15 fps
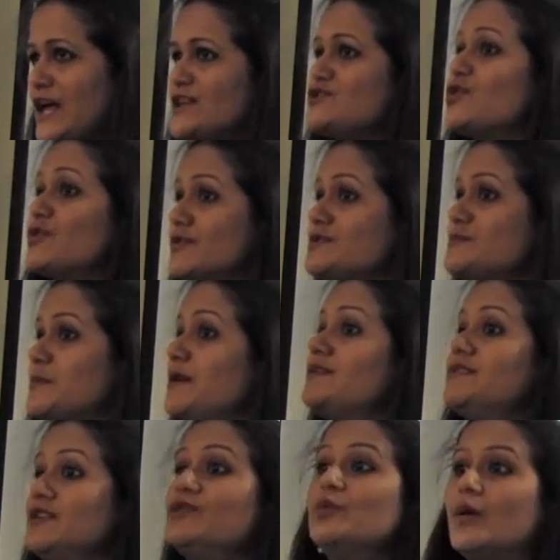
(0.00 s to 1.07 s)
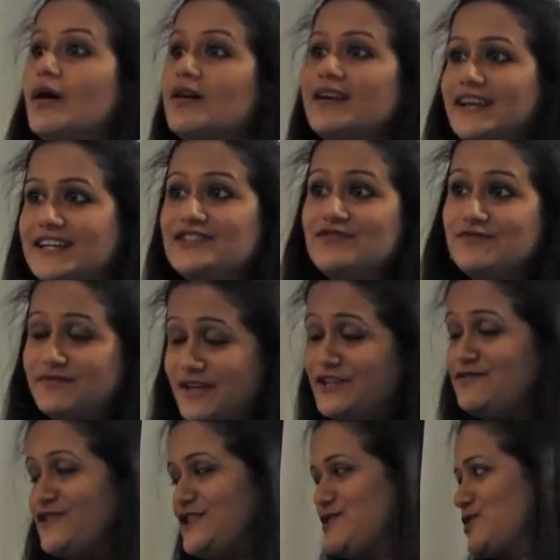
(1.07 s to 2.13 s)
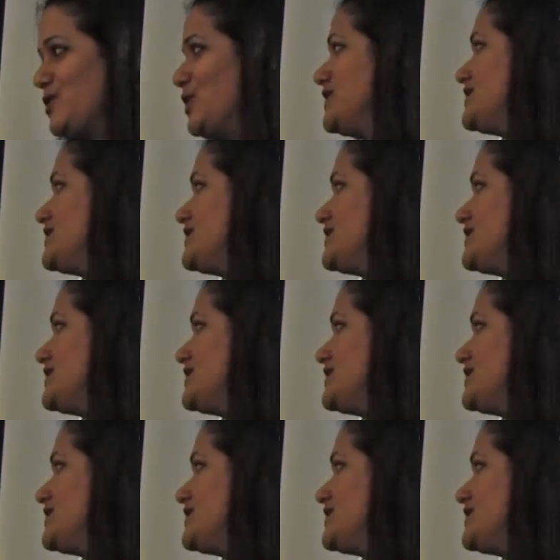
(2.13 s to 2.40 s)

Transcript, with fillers: So CRISPR did work in, in vitro